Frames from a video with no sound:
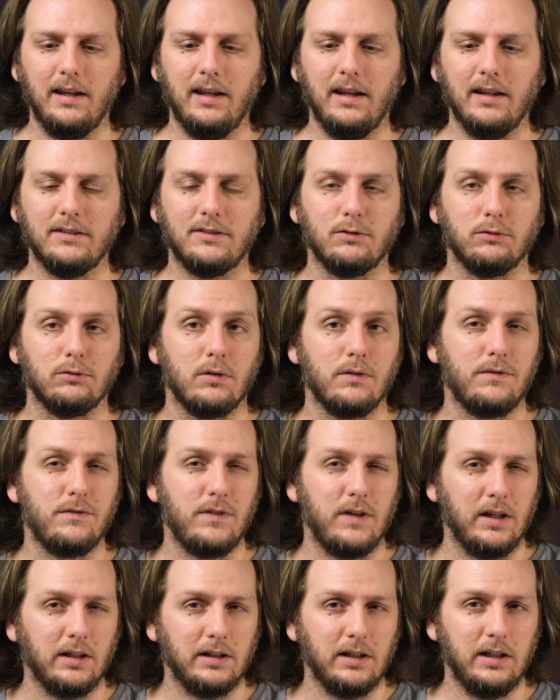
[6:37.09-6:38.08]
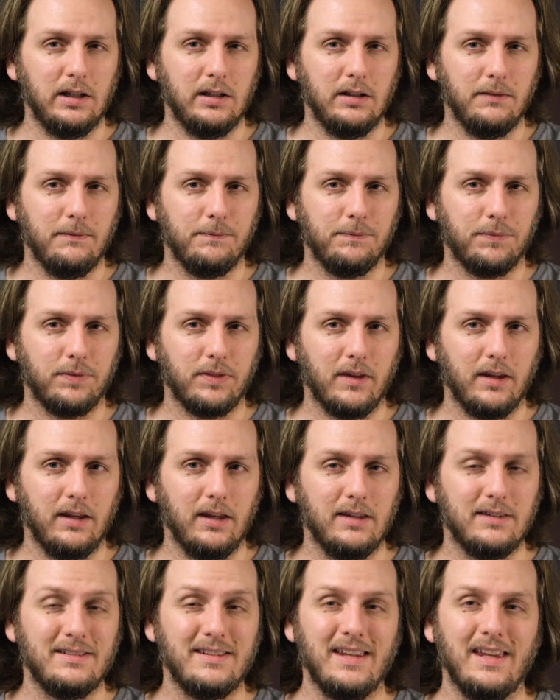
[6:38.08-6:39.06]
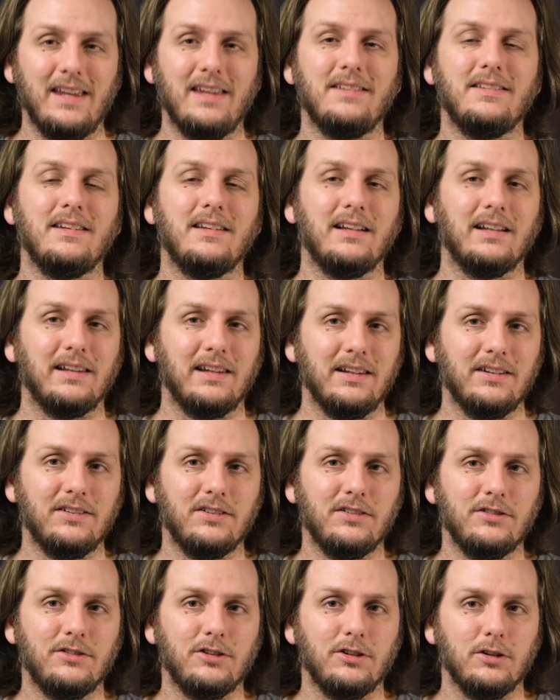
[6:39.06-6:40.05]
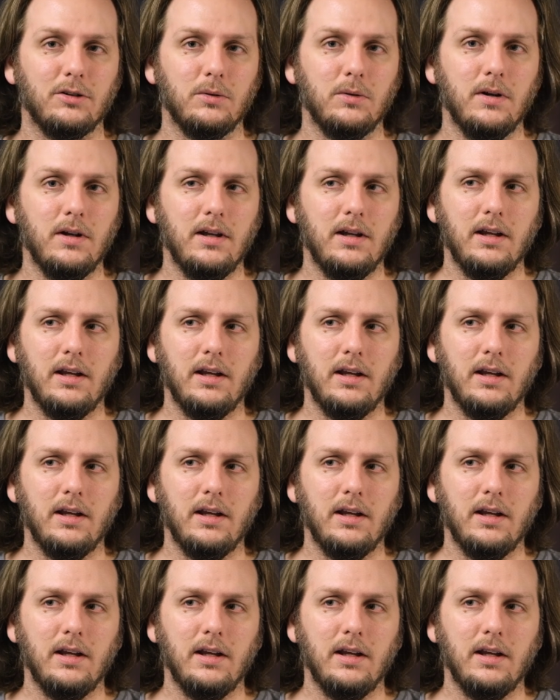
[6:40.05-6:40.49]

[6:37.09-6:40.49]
it's revealing, it's easy to listen to,